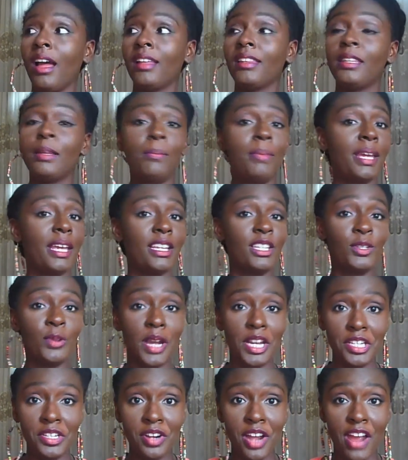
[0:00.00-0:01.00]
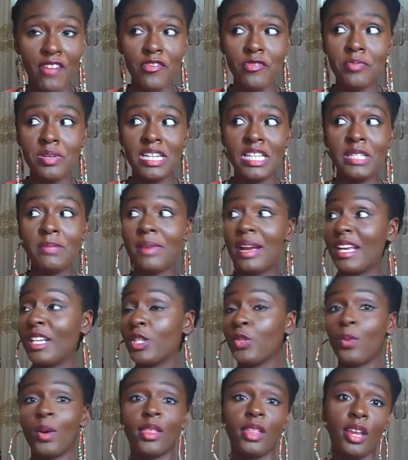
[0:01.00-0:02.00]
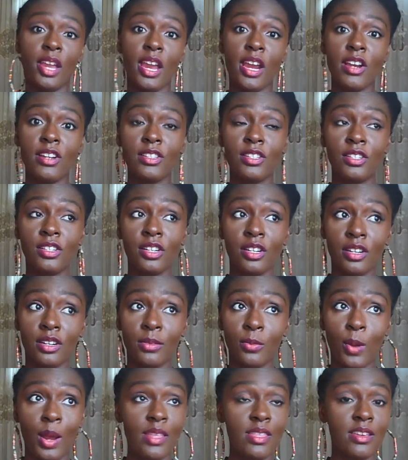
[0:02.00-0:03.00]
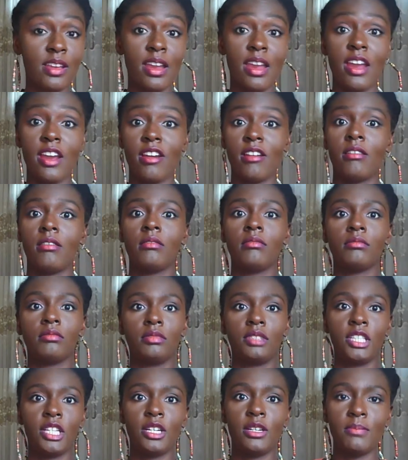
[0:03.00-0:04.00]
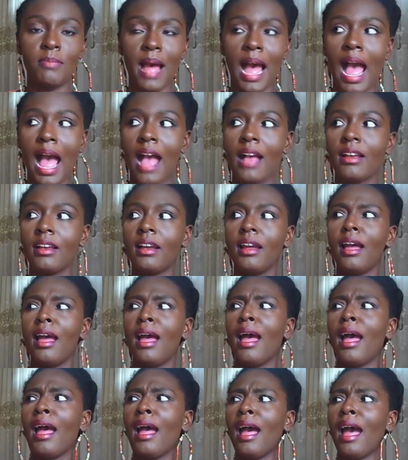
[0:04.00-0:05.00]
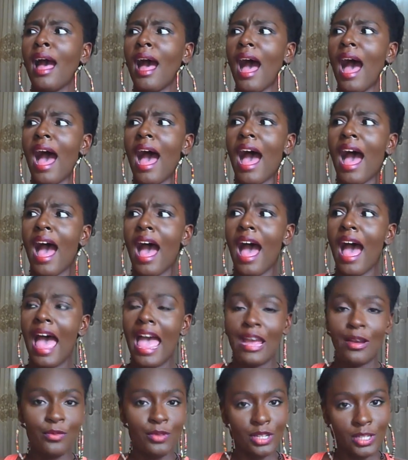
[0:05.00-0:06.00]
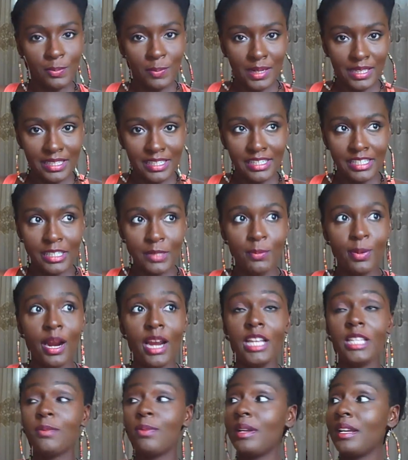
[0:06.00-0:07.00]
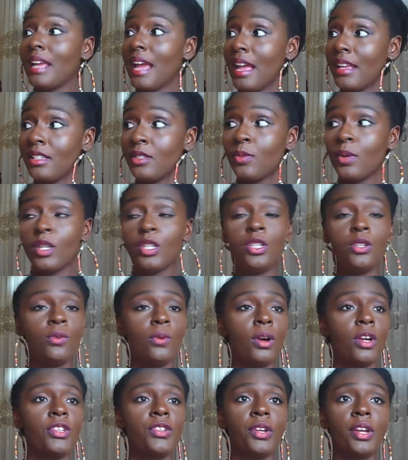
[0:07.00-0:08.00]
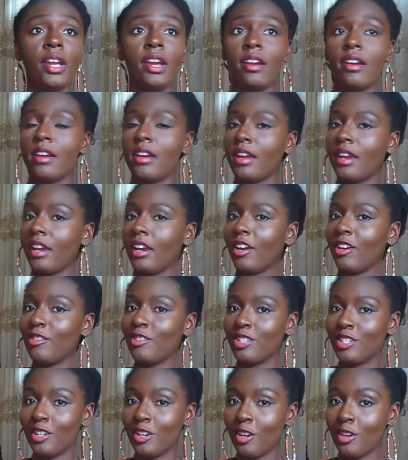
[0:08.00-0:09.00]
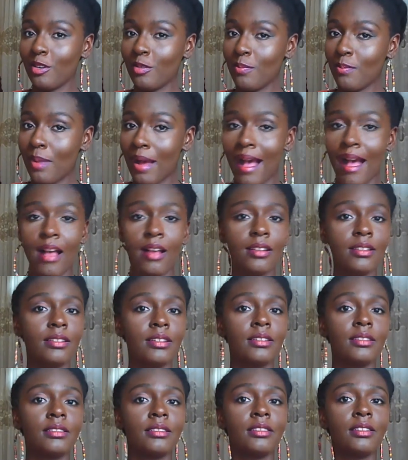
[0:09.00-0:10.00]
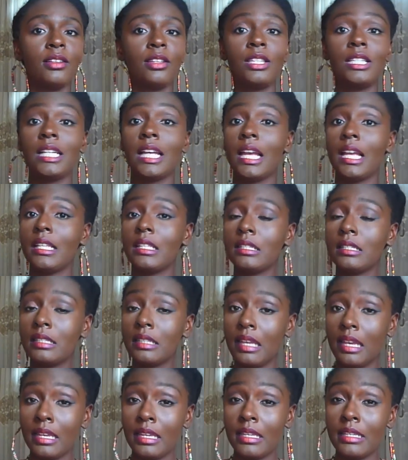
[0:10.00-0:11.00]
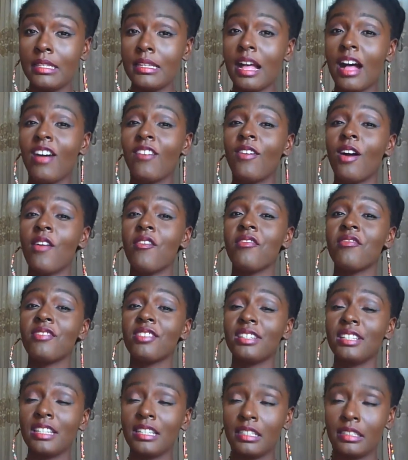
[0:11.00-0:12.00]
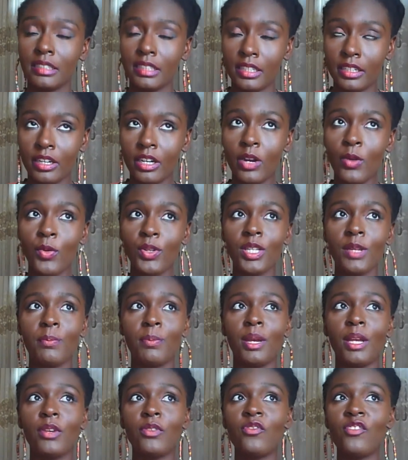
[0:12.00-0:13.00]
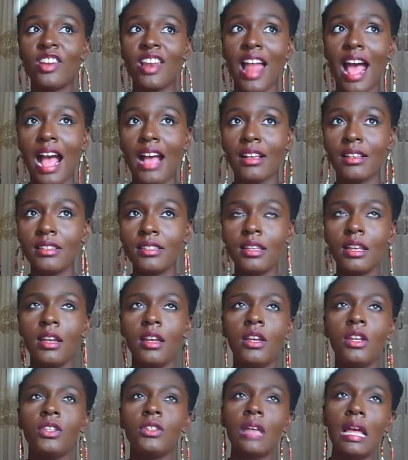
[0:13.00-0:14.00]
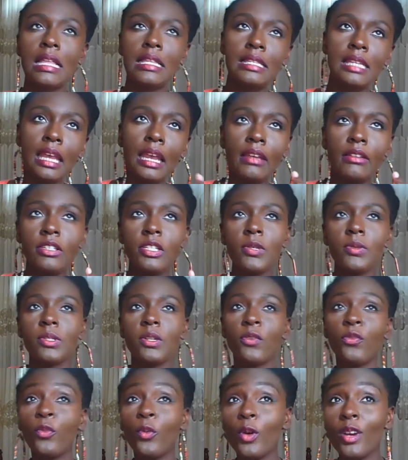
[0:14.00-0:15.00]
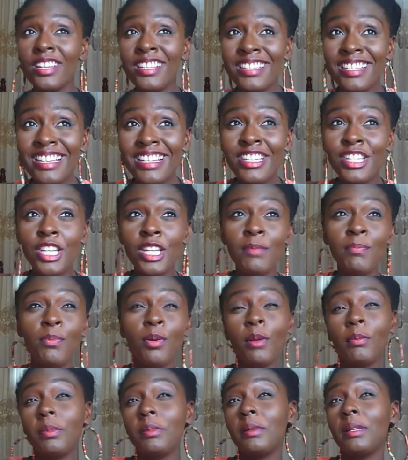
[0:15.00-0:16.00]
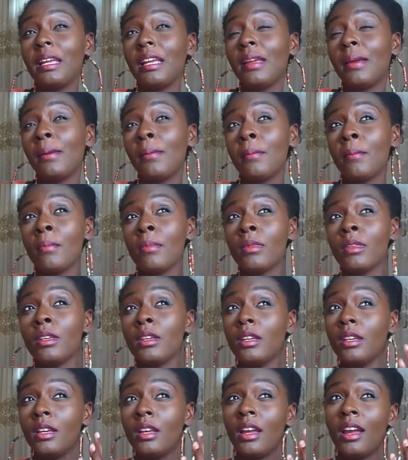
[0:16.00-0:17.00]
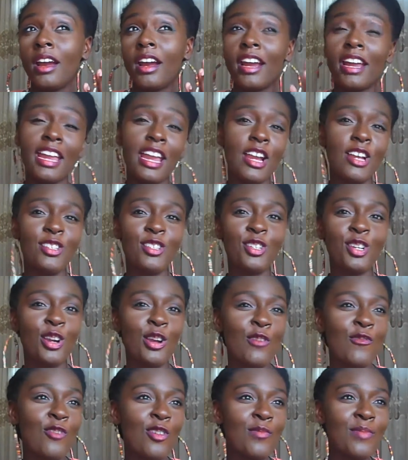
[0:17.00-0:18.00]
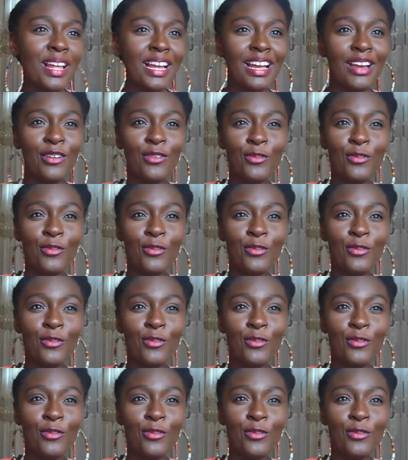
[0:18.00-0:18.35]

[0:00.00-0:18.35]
The biggest question on everybody's mind is whether hair turned back. I was pleasantly surprised, but yes, when she washed her hair returned back to its kinky self. However, the curl was a bit relaxed. So I'd say if she was a 4C, she'd probably, her hair turned from like a